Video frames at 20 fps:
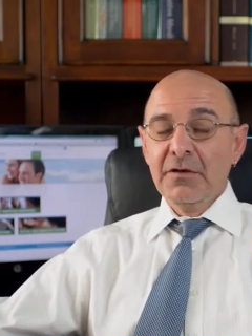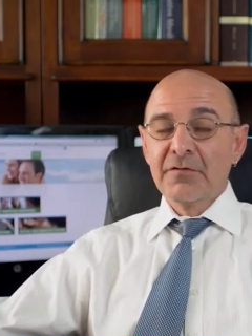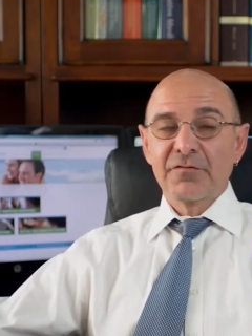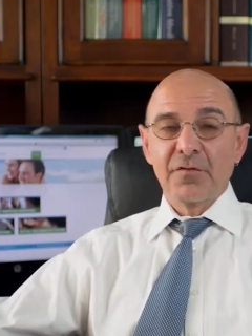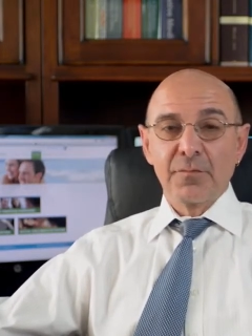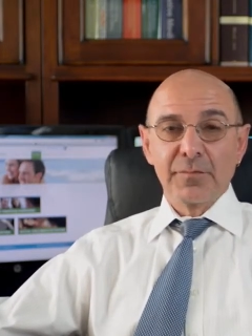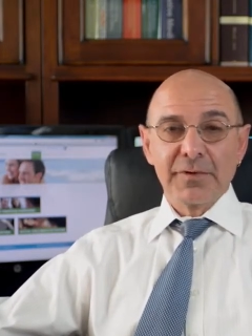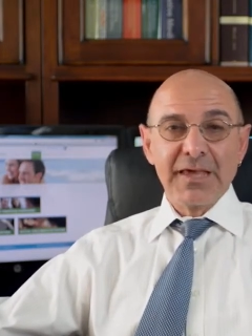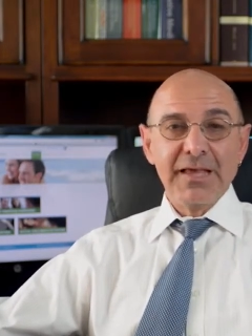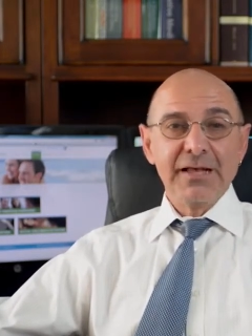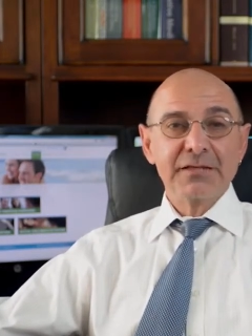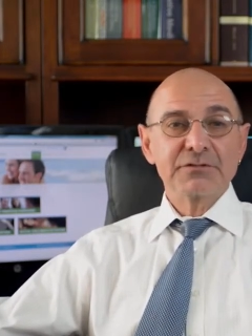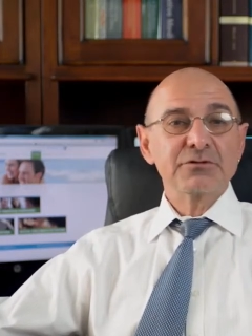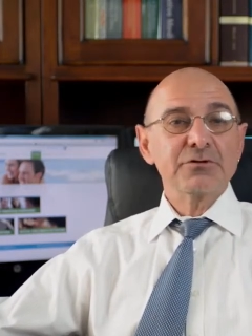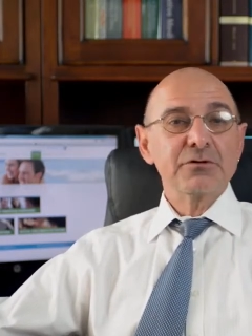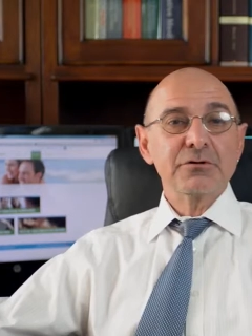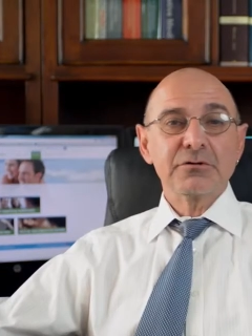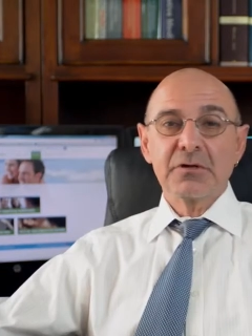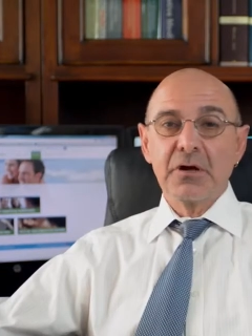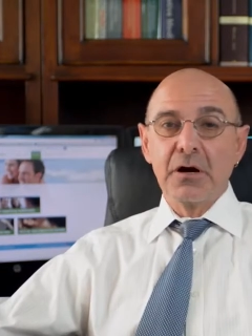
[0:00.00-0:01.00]
from
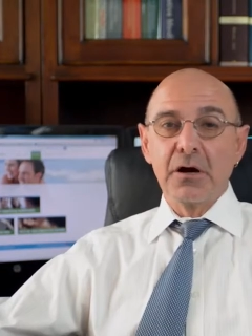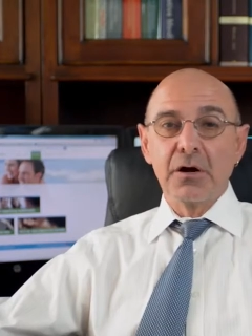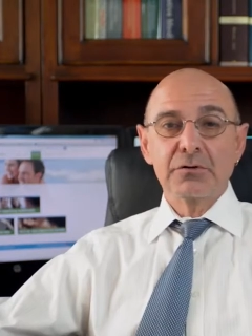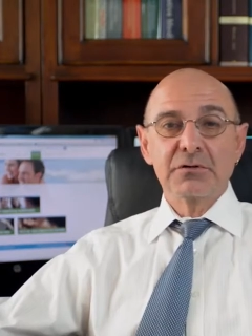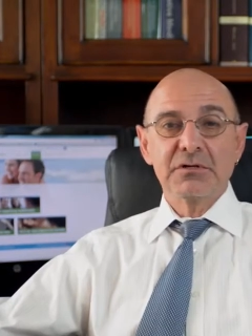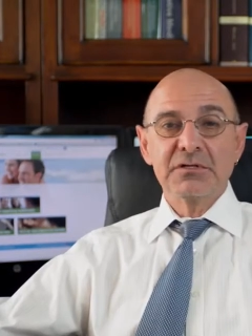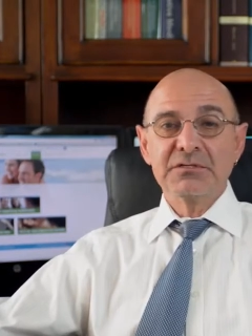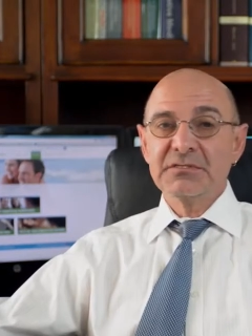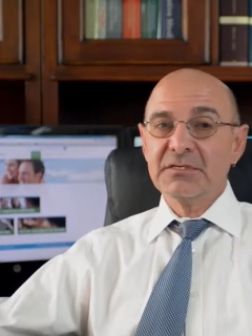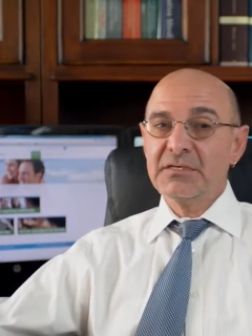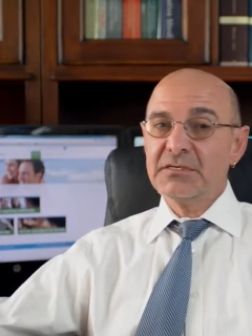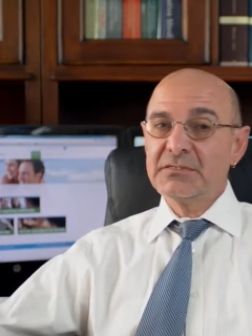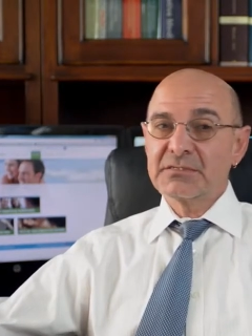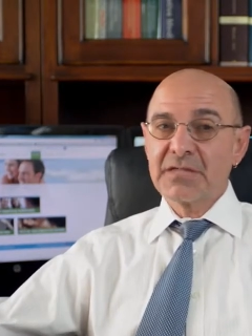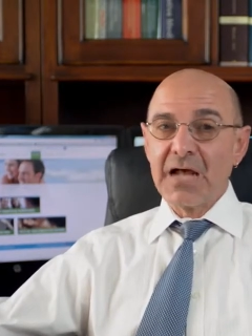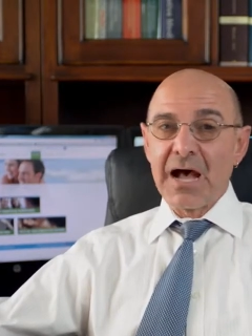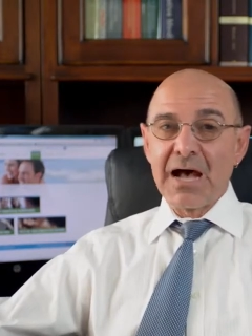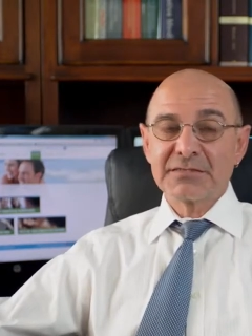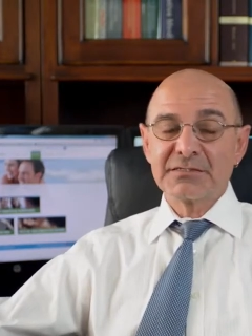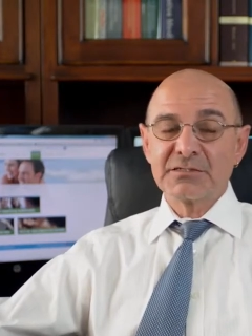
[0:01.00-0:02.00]
cancer to heart disease
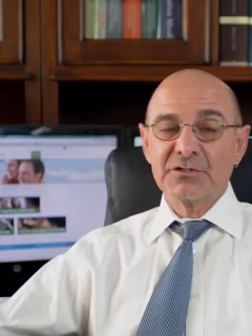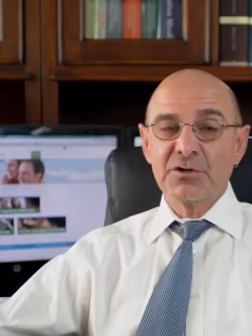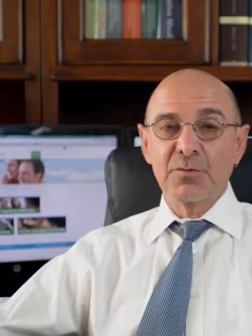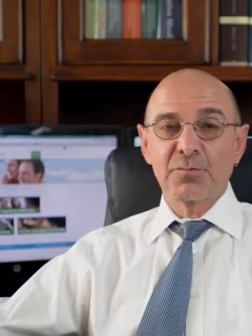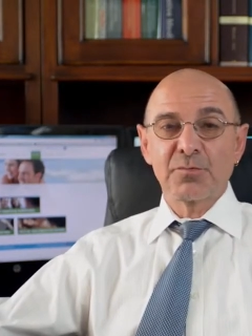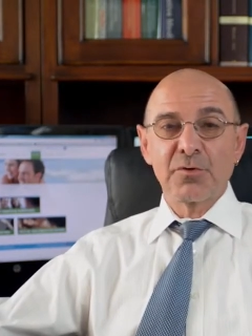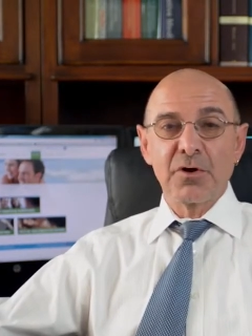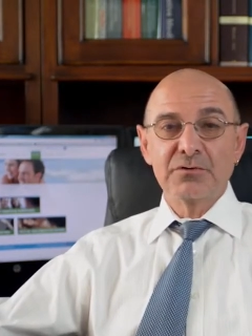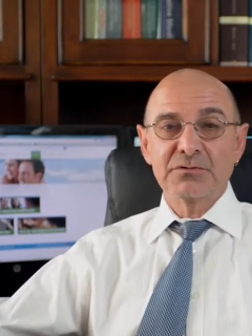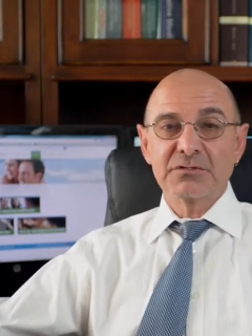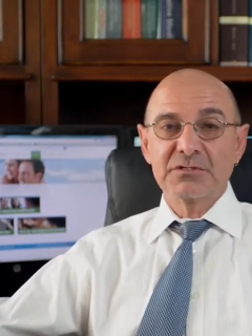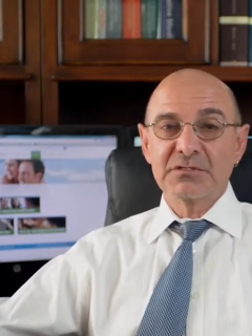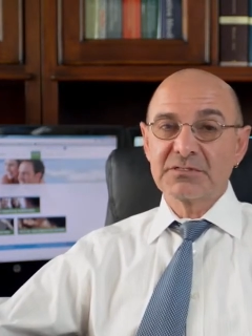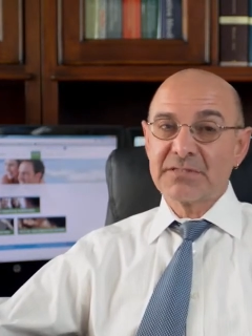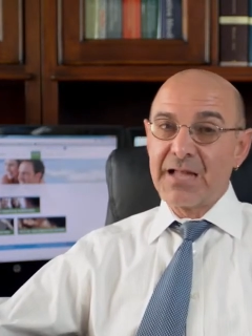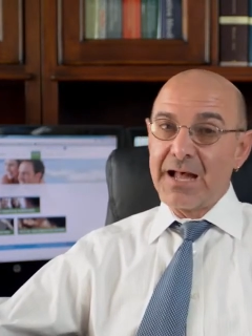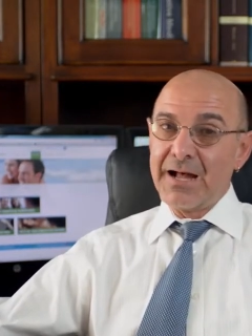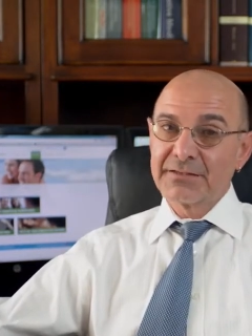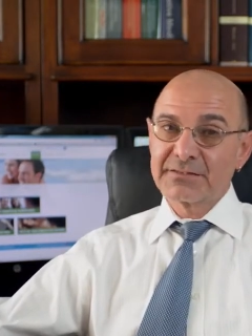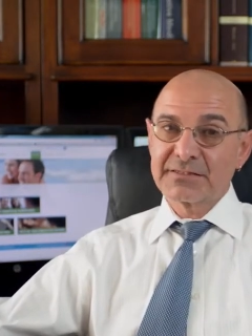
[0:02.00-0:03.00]
to
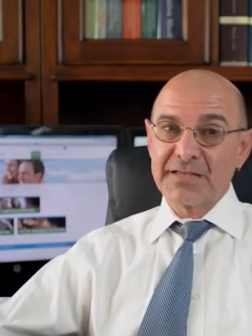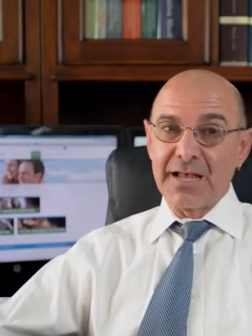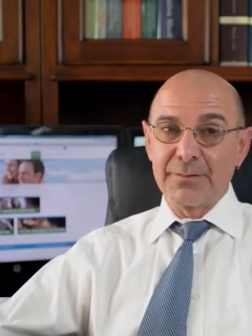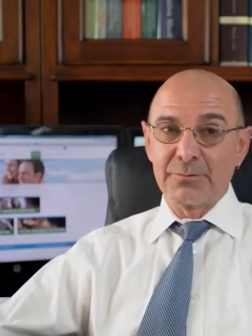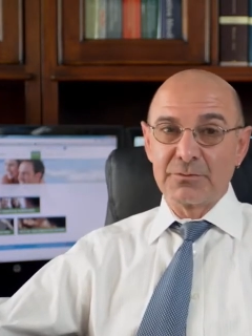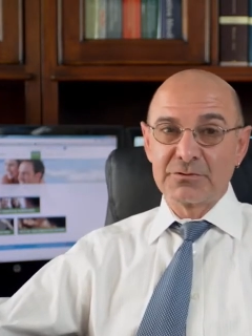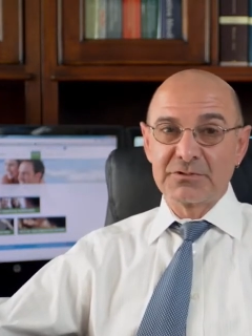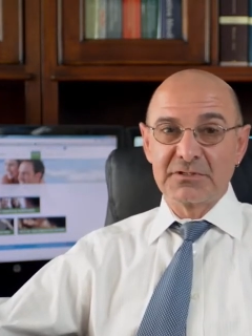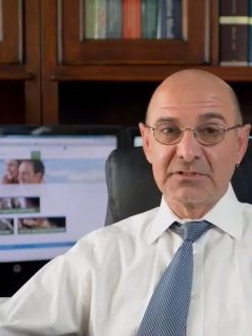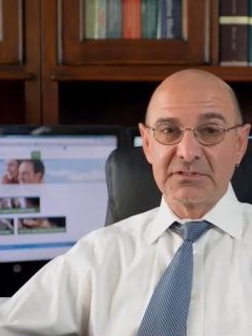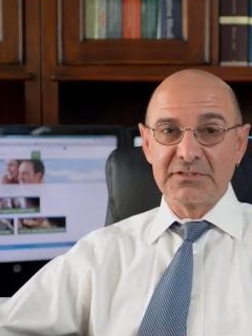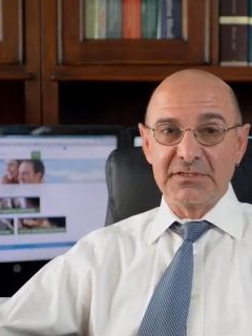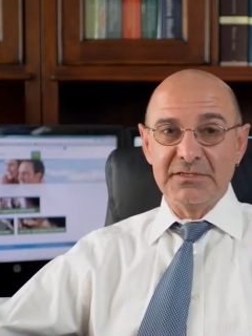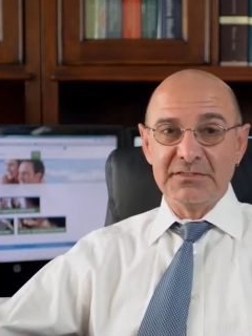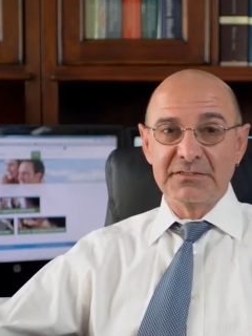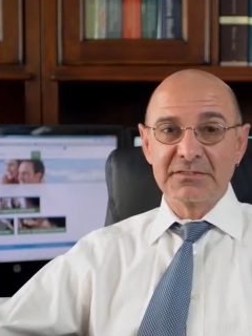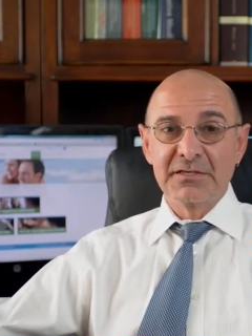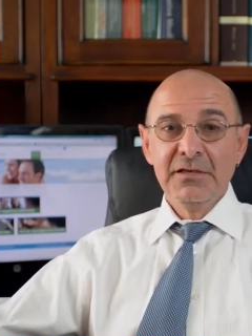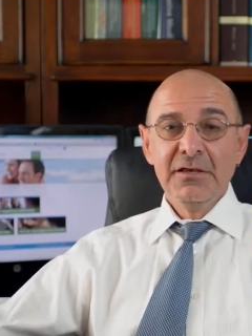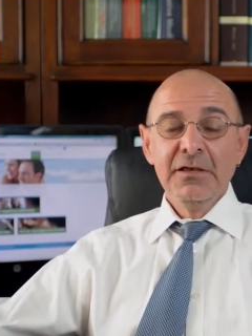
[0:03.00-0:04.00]
osteoporosis to Alzheimer's
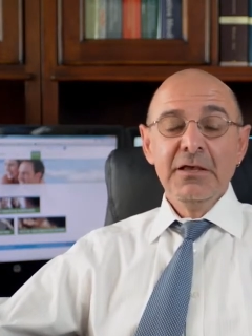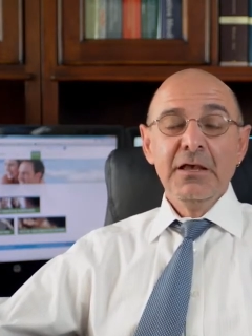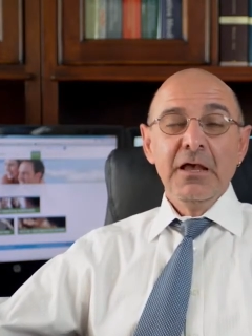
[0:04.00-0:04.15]
disease.